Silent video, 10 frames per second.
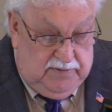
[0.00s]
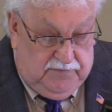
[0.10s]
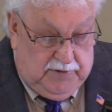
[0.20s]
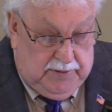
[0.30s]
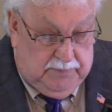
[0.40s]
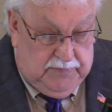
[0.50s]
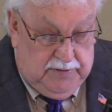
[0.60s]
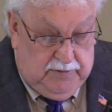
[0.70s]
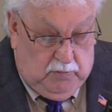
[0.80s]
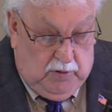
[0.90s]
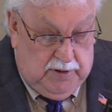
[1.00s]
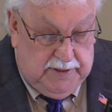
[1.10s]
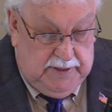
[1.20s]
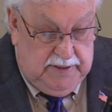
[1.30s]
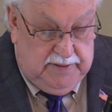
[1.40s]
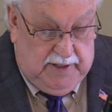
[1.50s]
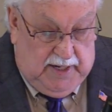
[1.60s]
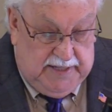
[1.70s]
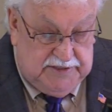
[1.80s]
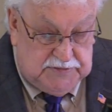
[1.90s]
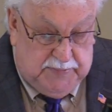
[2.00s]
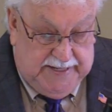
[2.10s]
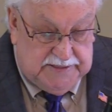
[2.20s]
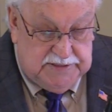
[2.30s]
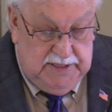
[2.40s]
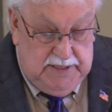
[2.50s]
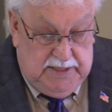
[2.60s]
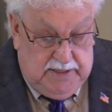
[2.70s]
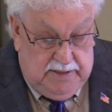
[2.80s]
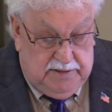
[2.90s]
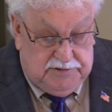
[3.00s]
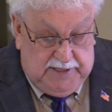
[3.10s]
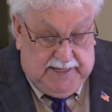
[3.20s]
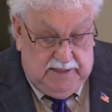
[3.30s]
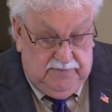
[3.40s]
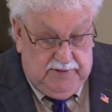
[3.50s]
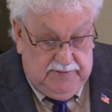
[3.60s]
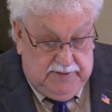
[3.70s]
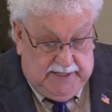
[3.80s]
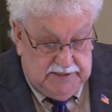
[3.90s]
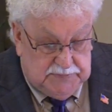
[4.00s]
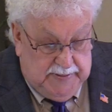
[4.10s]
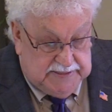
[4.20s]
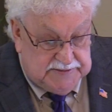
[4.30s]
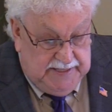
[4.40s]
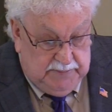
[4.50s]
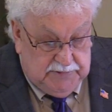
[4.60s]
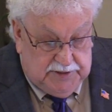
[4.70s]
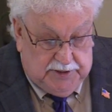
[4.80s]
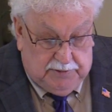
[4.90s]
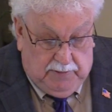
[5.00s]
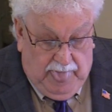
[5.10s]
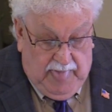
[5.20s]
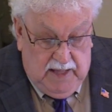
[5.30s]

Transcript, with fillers: from the work that God expects the child of God expects them to do.